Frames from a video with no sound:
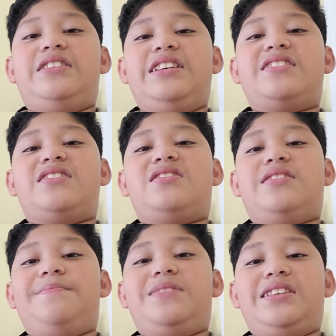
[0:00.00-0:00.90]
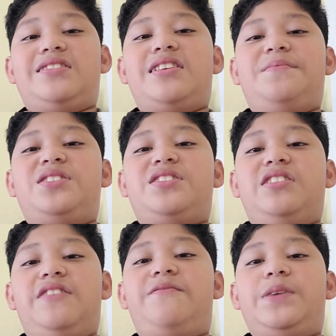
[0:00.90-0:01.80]
did some the same
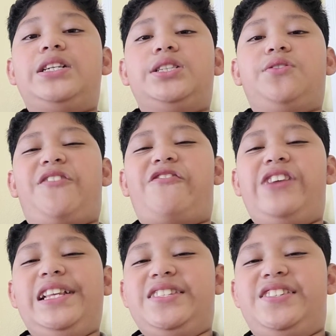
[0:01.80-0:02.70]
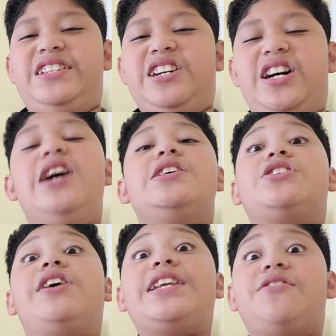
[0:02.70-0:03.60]
stuff because we're friends, duh.
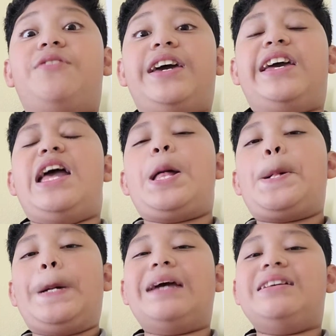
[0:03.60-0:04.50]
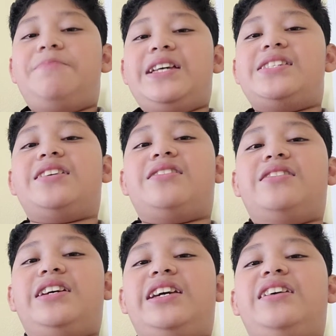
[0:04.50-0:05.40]
So anyway, I
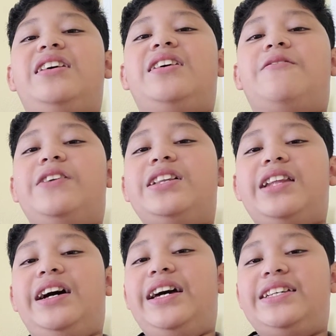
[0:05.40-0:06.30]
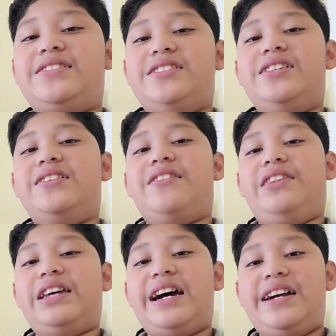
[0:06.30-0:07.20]
basically realized
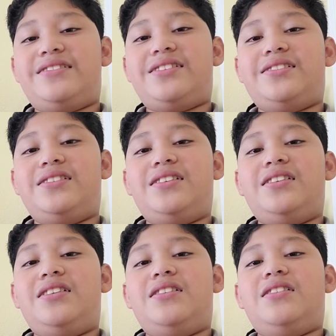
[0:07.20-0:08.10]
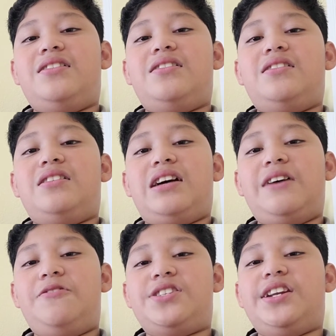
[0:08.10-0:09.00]
that
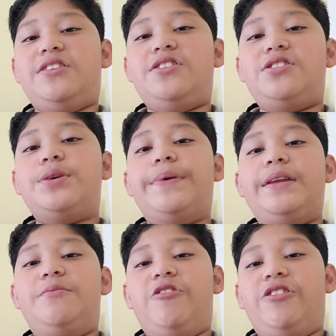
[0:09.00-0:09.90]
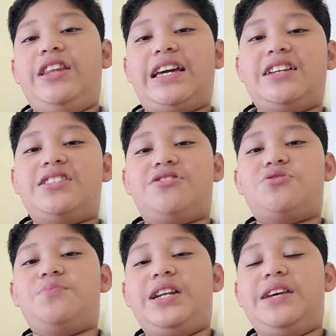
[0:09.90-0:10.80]
I wasn't on YouTube anymore. Like, I
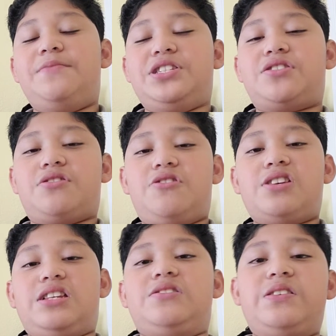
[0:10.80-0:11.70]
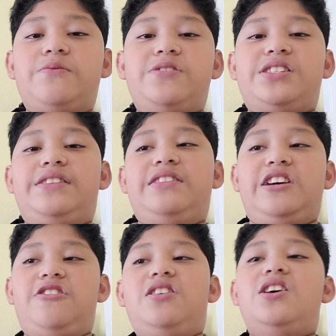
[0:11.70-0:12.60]
searched my name, Isaac Larios Garcia wasn't
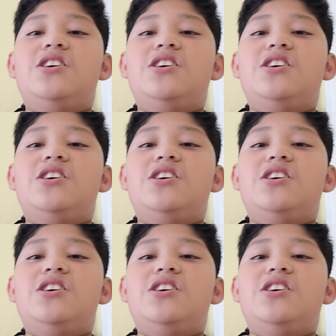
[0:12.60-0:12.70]
there.